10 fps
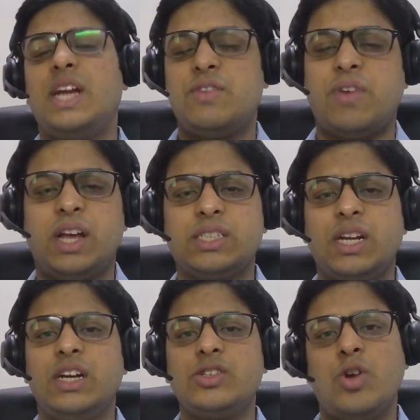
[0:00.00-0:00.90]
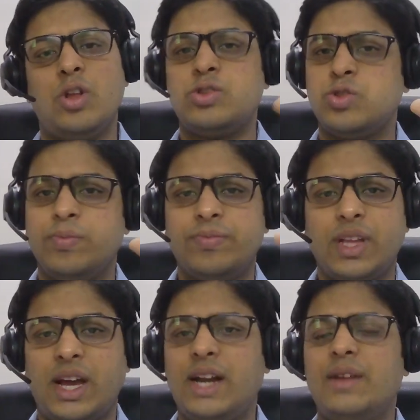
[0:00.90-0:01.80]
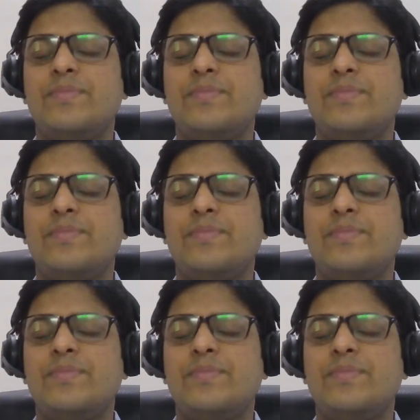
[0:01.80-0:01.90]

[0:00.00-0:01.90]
8 financial years also. Correct.